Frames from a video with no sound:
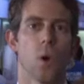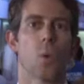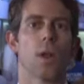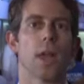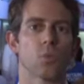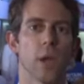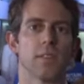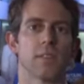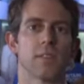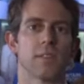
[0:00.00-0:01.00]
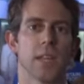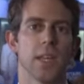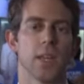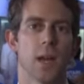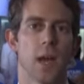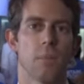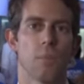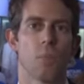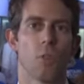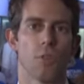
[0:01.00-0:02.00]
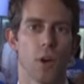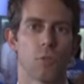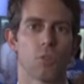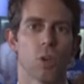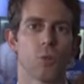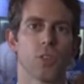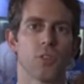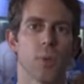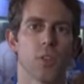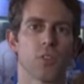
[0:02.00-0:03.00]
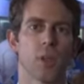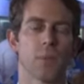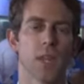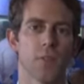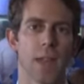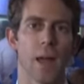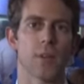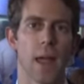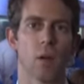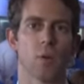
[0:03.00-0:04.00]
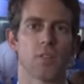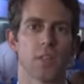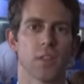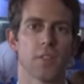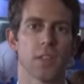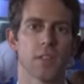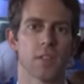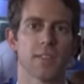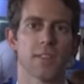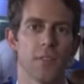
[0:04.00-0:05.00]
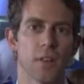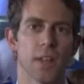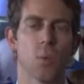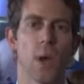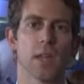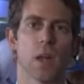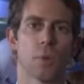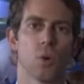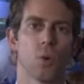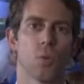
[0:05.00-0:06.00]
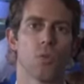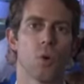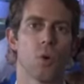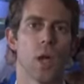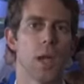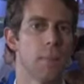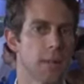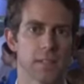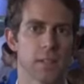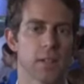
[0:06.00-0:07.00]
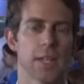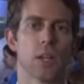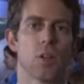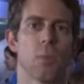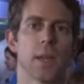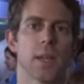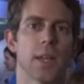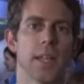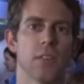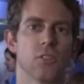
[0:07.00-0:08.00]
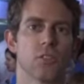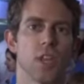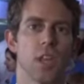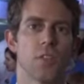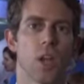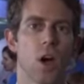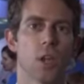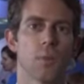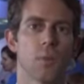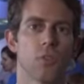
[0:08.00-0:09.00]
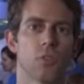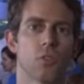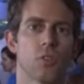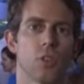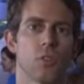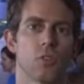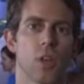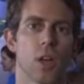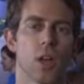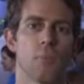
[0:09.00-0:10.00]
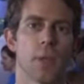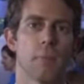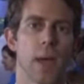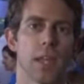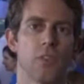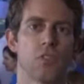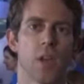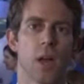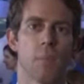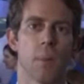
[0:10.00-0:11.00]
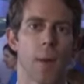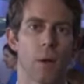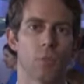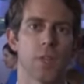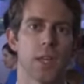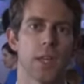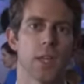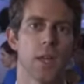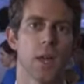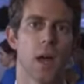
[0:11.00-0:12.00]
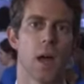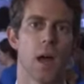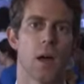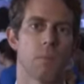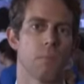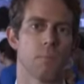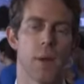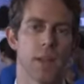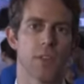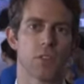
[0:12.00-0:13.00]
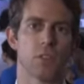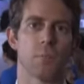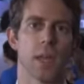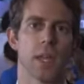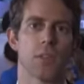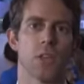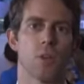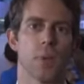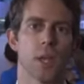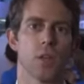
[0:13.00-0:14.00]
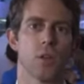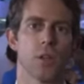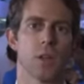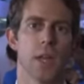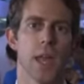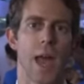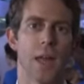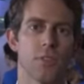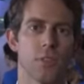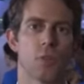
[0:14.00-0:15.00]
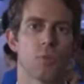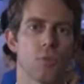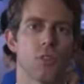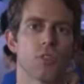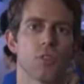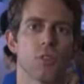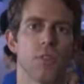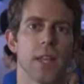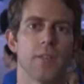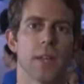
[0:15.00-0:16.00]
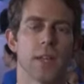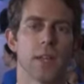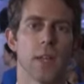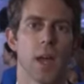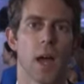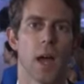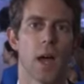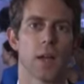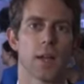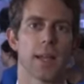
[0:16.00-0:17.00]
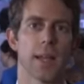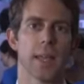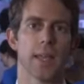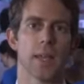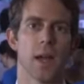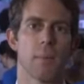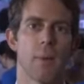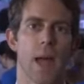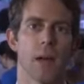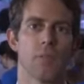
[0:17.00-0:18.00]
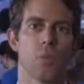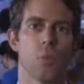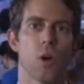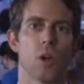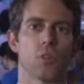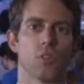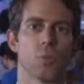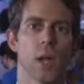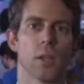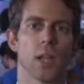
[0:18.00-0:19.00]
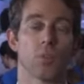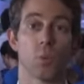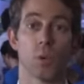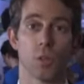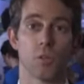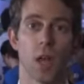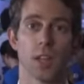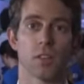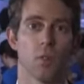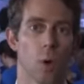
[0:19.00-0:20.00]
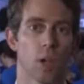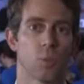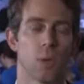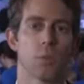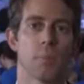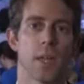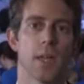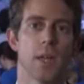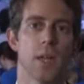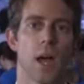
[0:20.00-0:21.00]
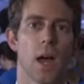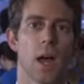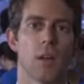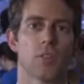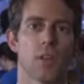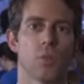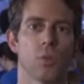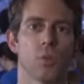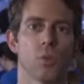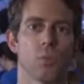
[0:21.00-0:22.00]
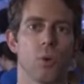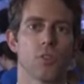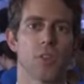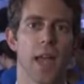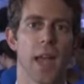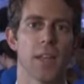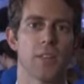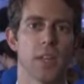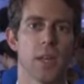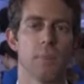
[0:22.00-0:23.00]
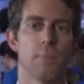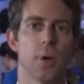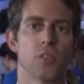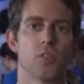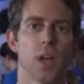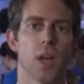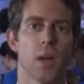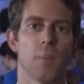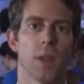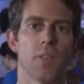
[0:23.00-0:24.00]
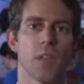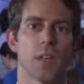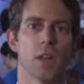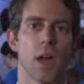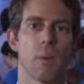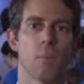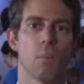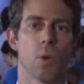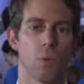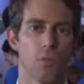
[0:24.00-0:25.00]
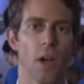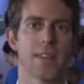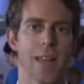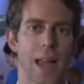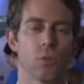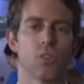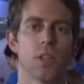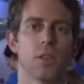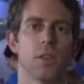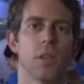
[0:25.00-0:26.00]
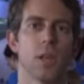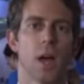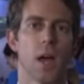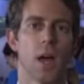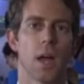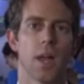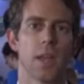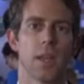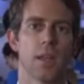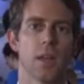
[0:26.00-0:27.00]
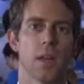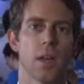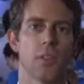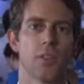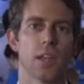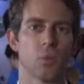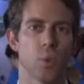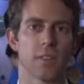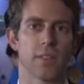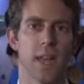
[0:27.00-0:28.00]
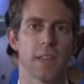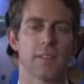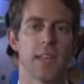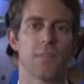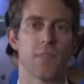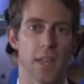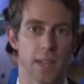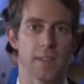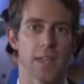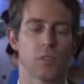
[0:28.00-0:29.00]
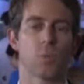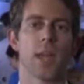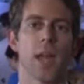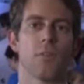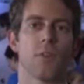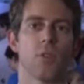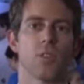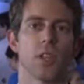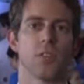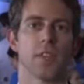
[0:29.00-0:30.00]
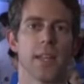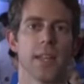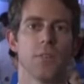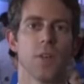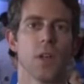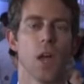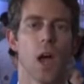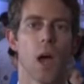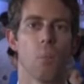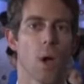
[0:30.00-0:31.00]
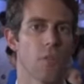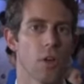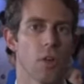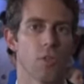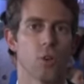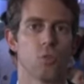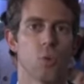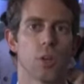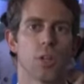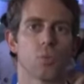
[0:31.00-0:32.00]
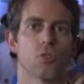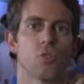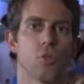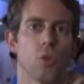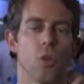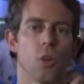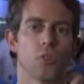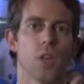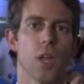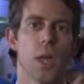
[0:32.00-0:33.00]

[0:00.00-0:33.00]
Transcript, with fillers: Well, let's wait and see um, what the final result is. But um, given how narrow it is, I think this is definitely a wake up call for political and economic elites. The arguments that uh, have been made um, about the uh, benefits of being in the European Union and the, the risks of leaving uh, clearly um, haven't worked as well as we would have liked. Otherwise, we would be uh, several points ahead. But uh, but I think um, we will find out in. Uh, in the days and weeks ahead, if indeed we have voted to leave, um, whether those warnings were true or not.